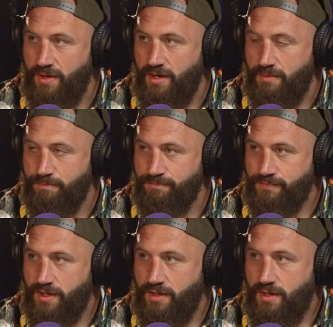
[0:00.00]
um,
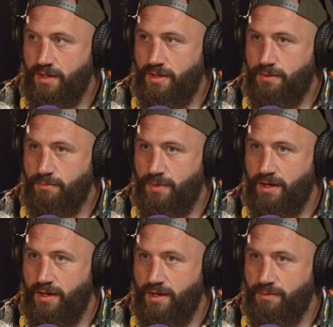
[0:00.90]

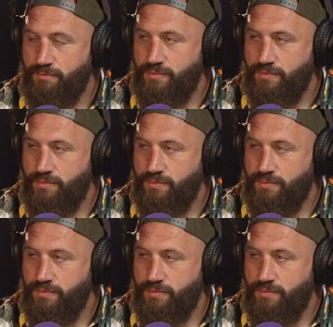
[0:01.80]
uh,